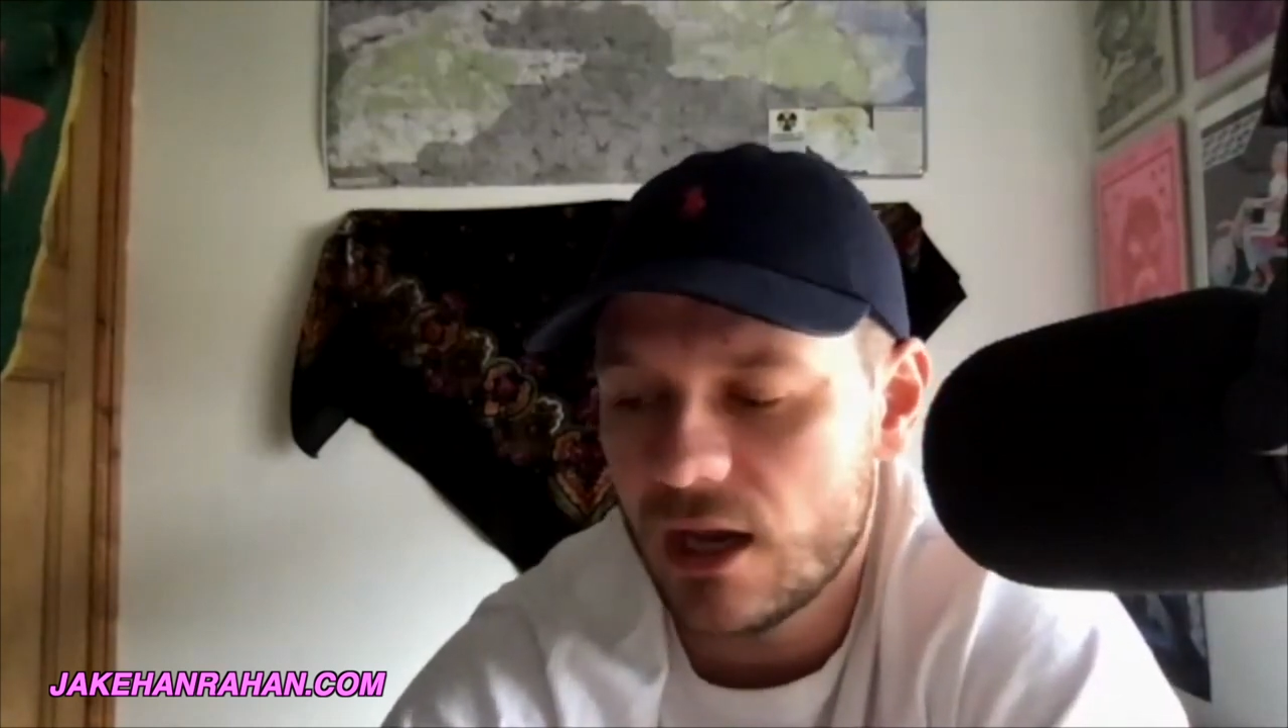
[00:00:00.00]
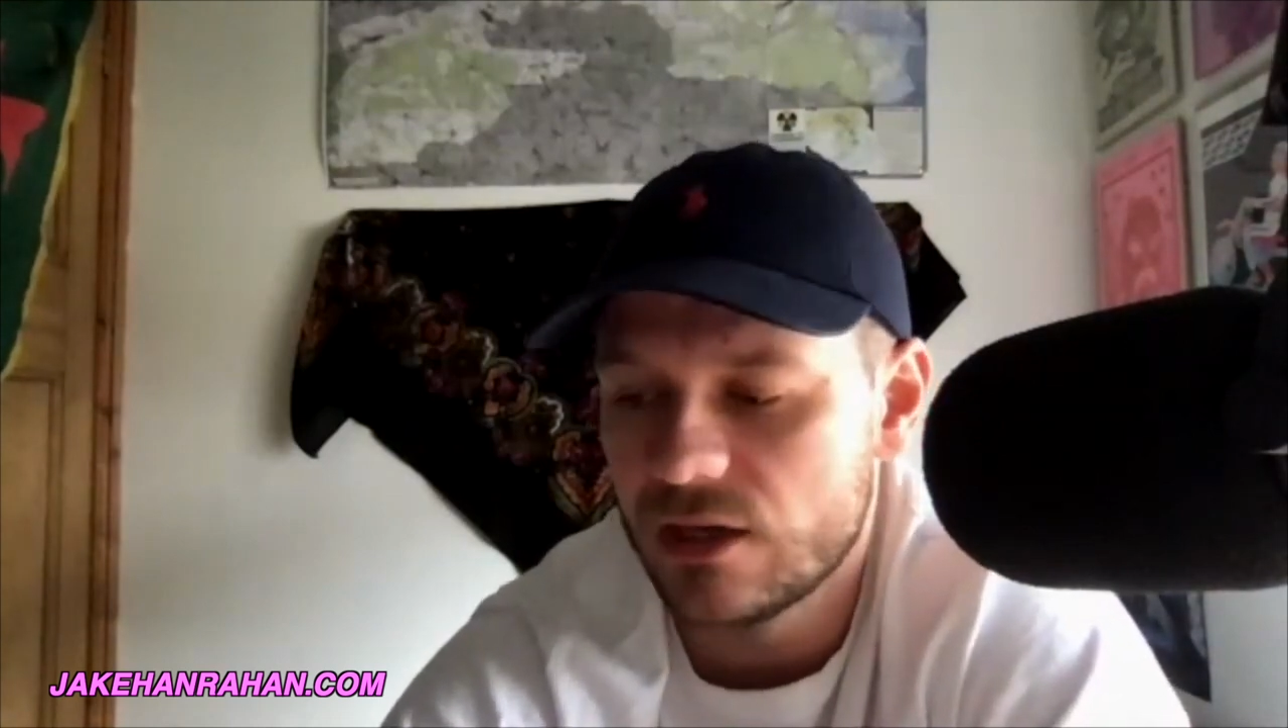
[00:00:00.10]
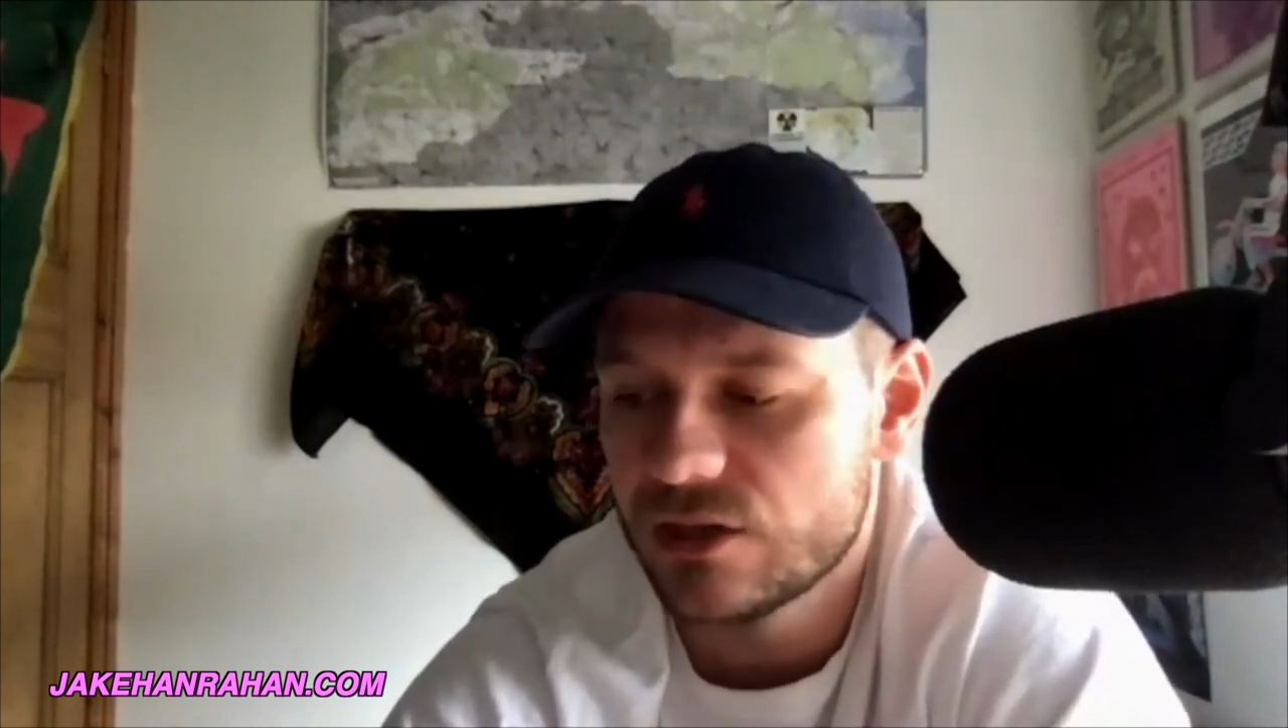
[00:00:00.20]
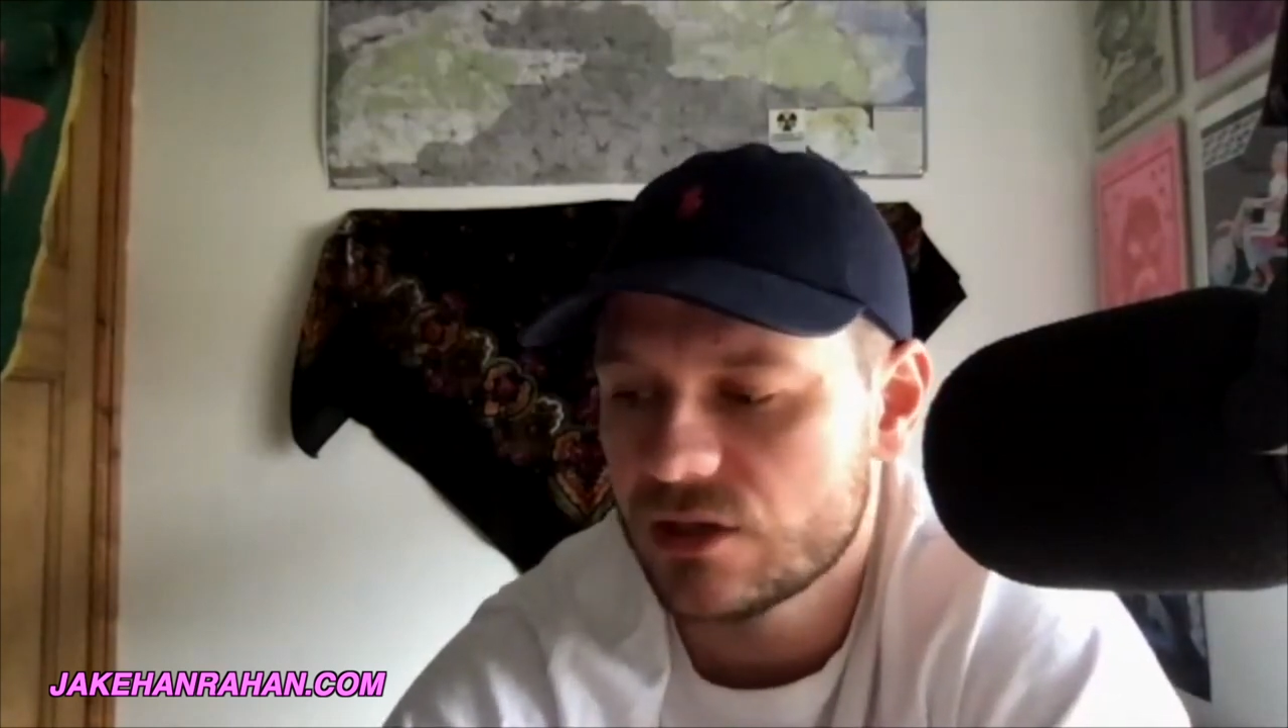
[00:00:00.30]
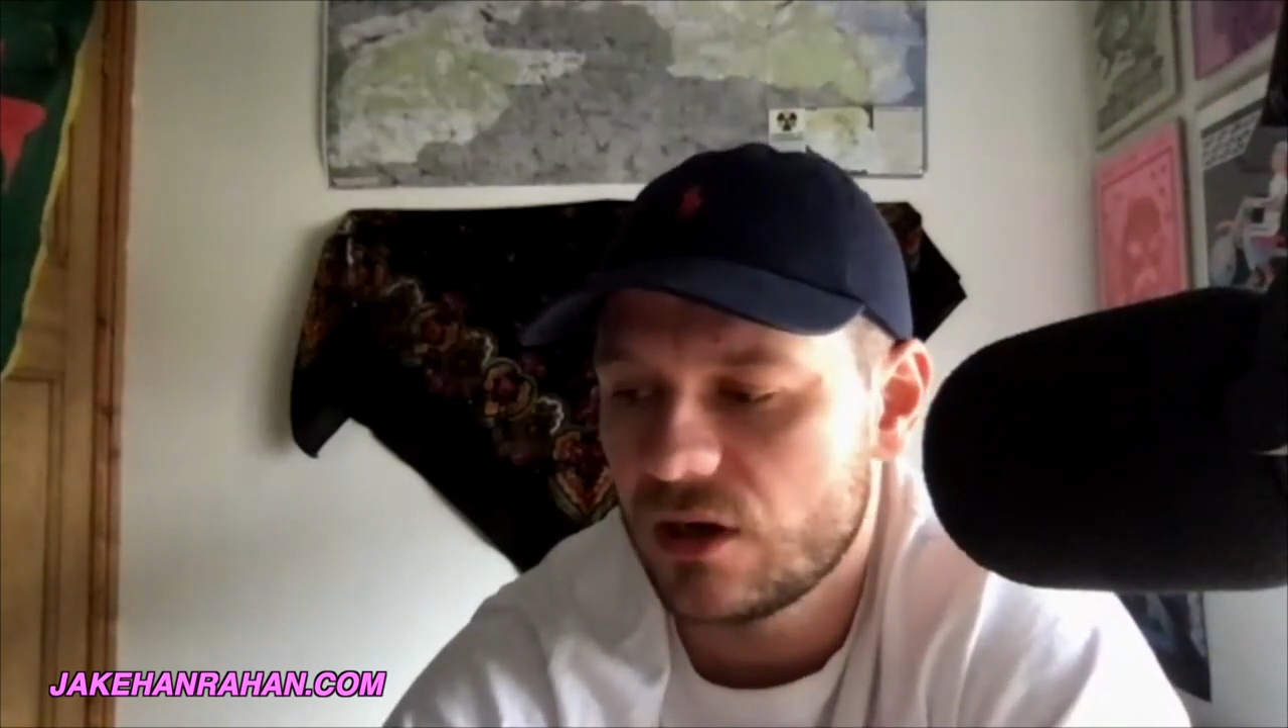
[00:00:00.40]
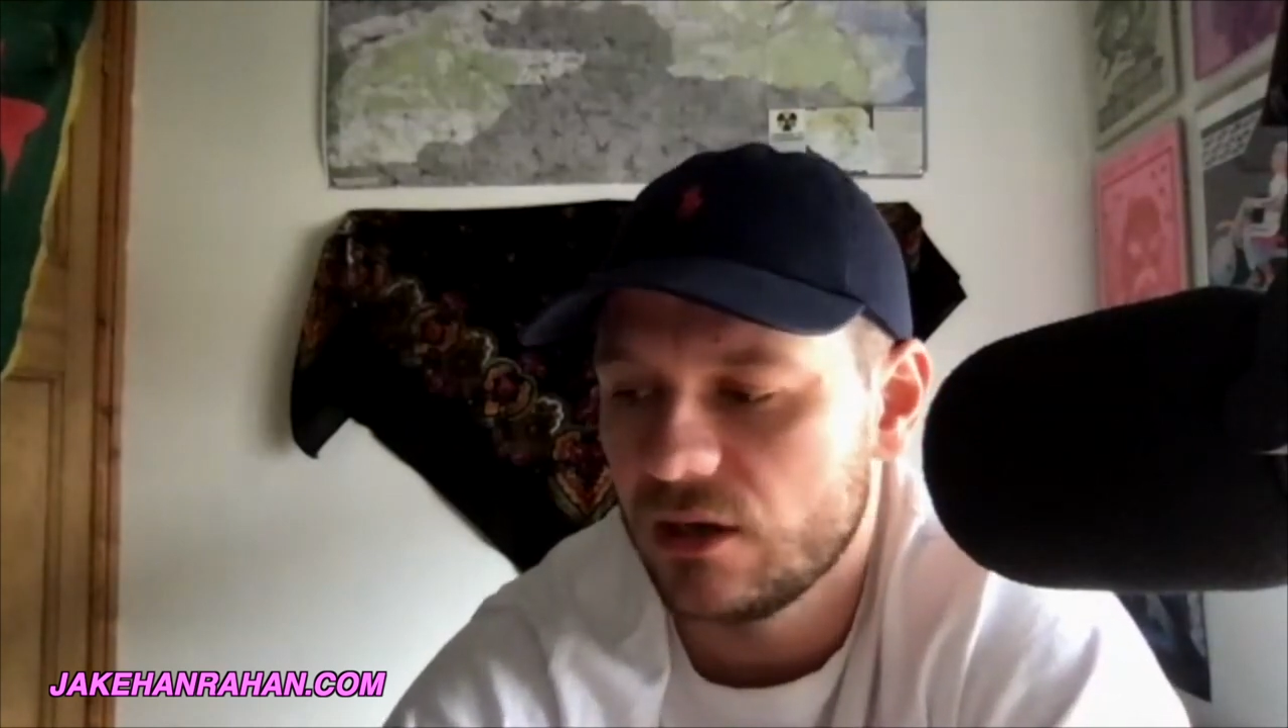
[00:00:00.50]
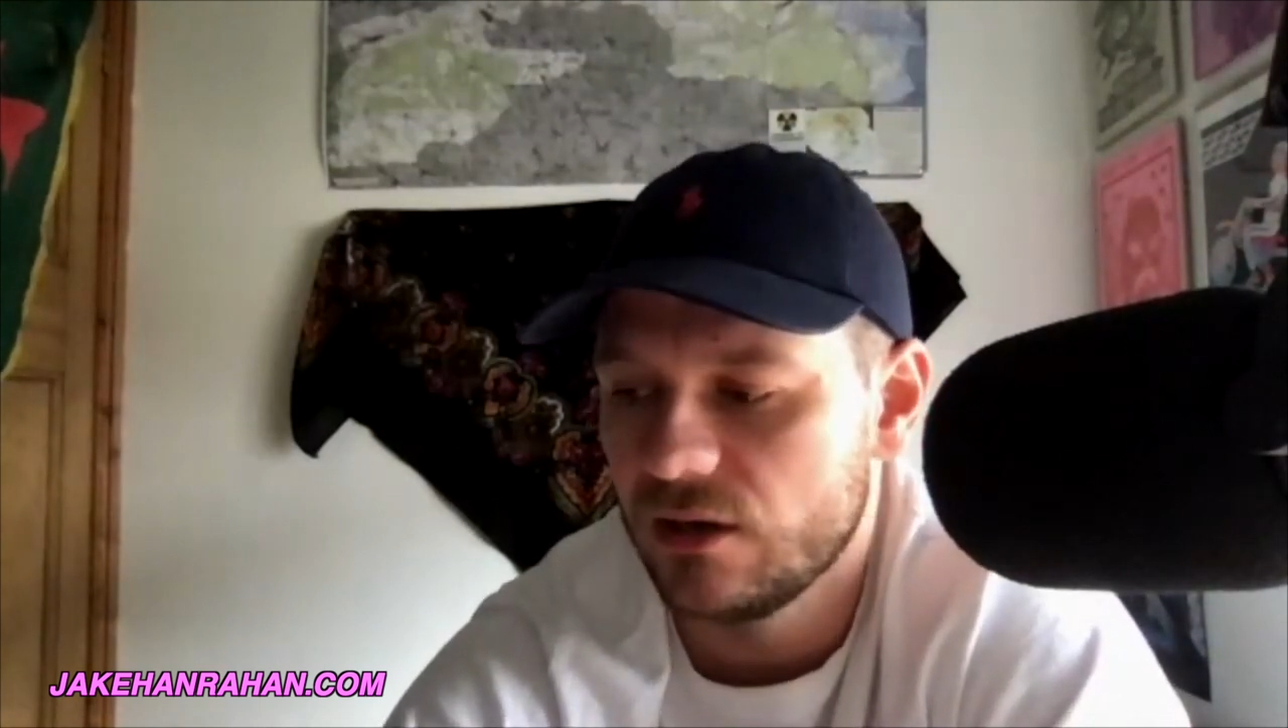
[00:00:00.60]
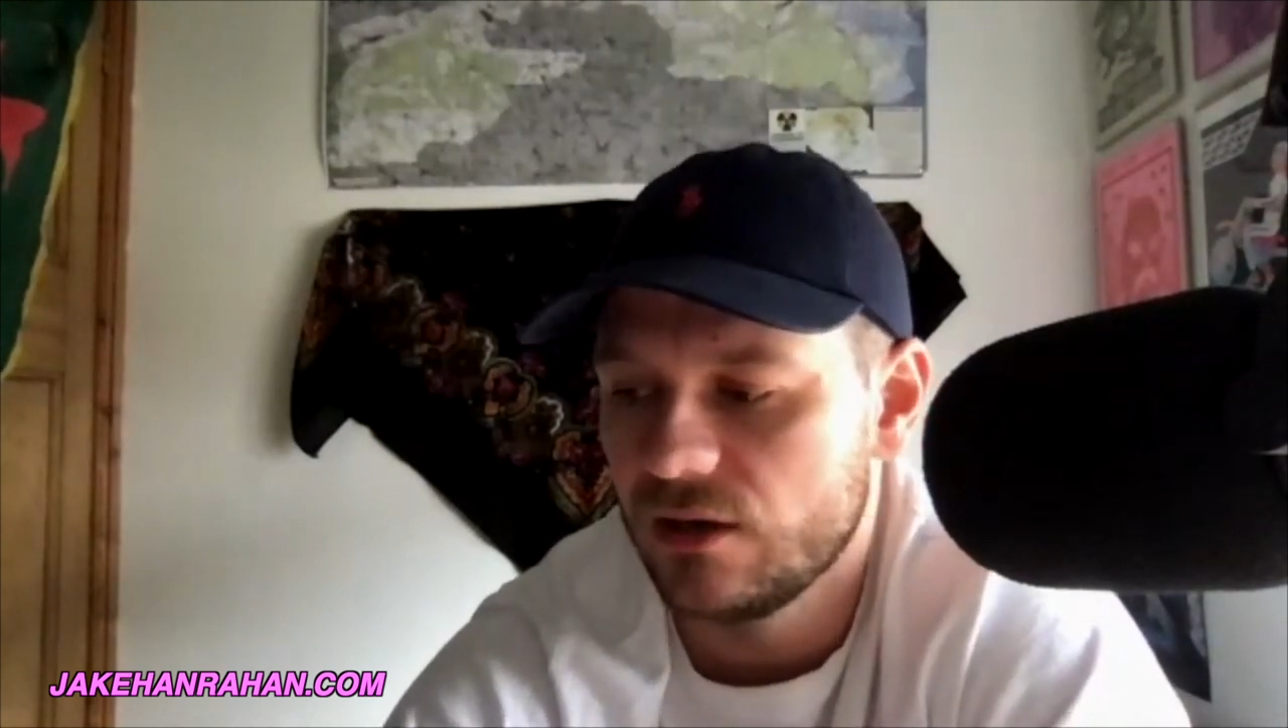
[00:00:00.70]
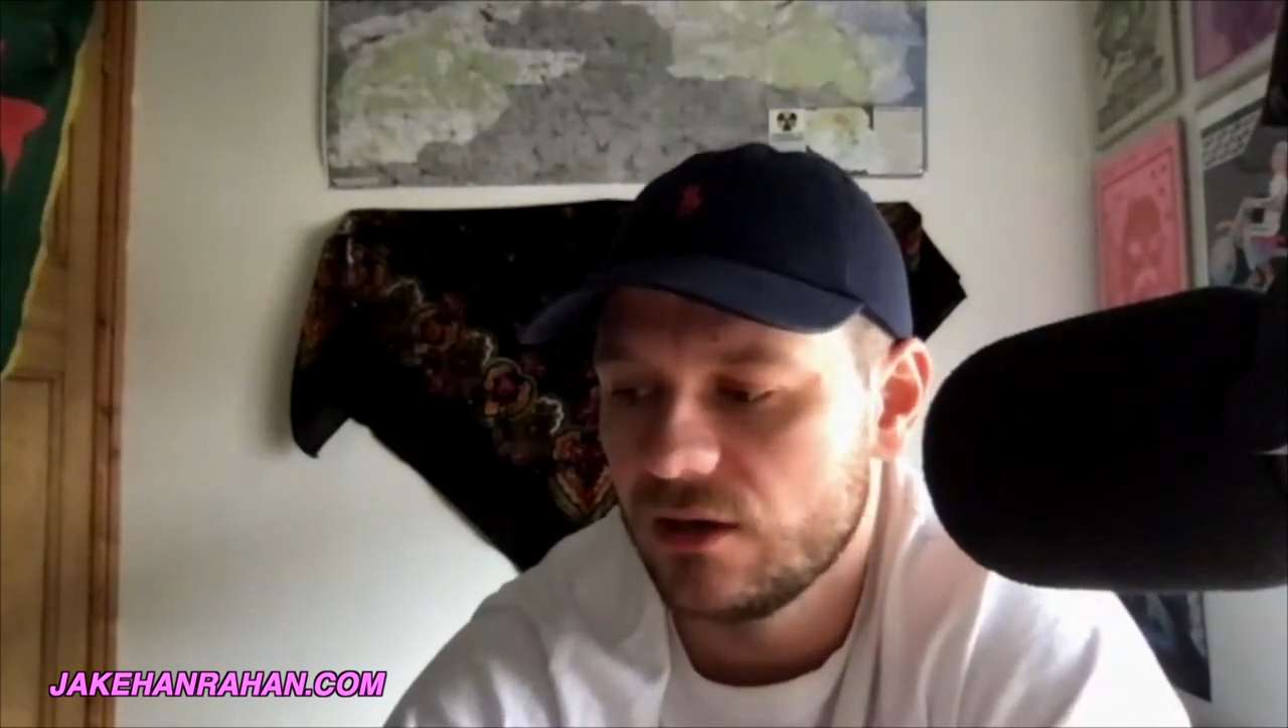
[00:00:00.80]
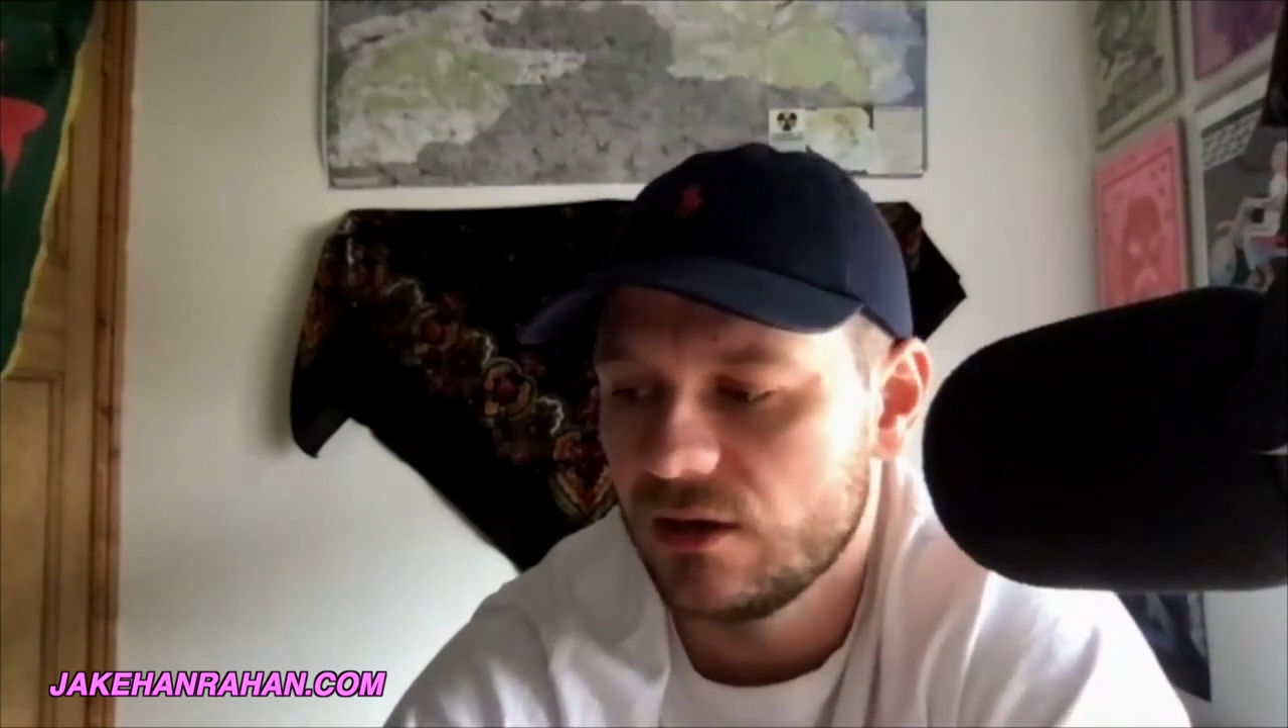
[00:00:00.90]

it just kind of